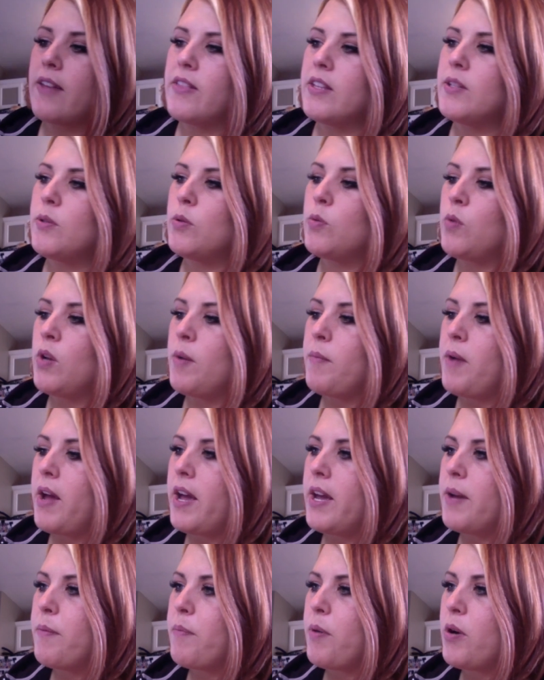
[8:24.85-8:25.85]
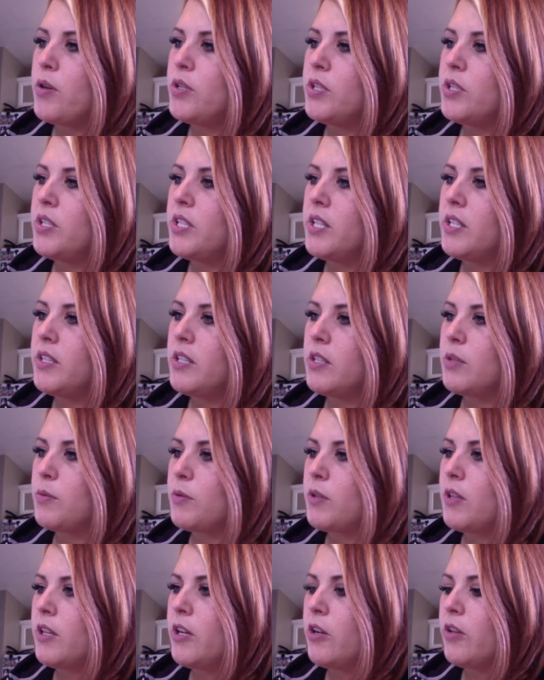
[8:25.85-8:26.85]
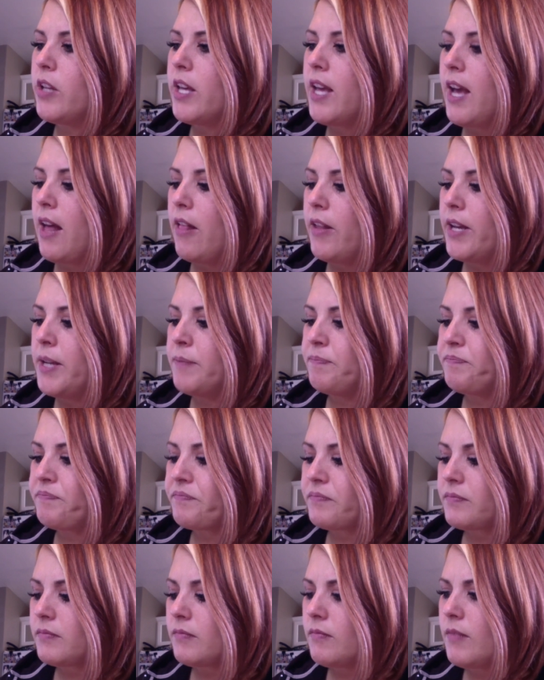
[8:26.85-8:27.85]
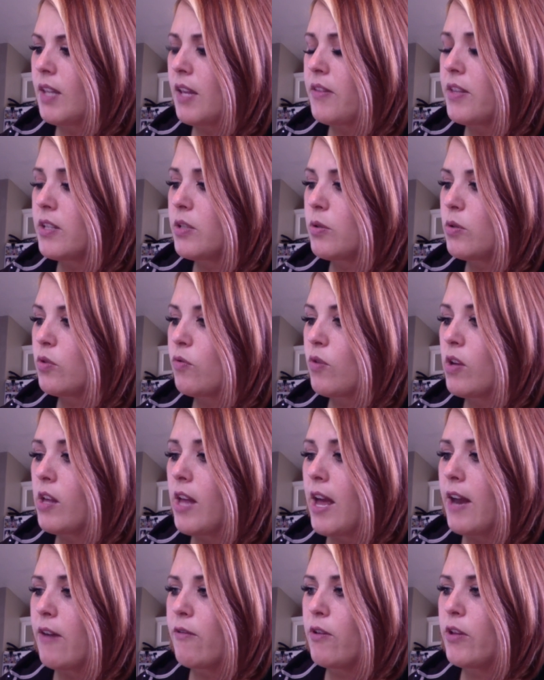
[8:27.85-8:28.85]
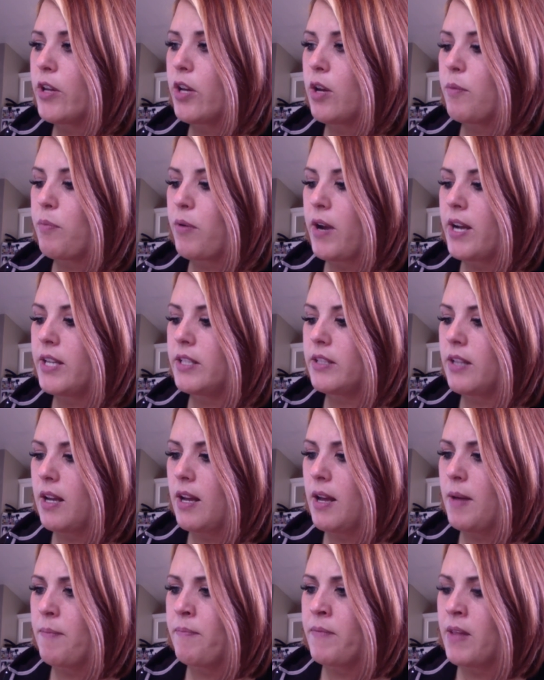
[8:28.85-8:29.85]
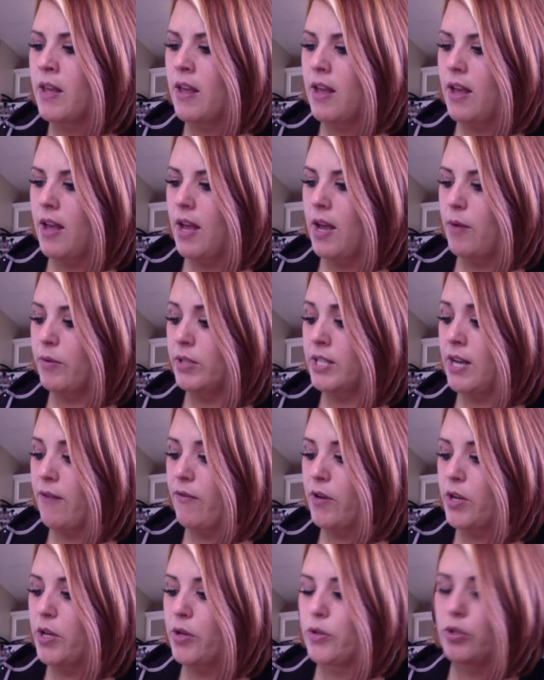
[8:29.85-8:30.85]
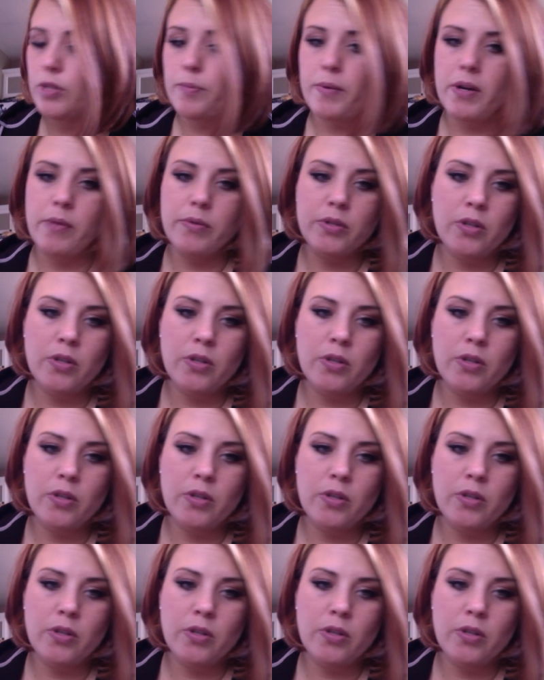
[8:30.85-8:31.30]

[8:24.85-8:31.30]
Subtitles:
This was one of my purchases. It's clearly Kelly. This was at a really good price. It was never used, but it was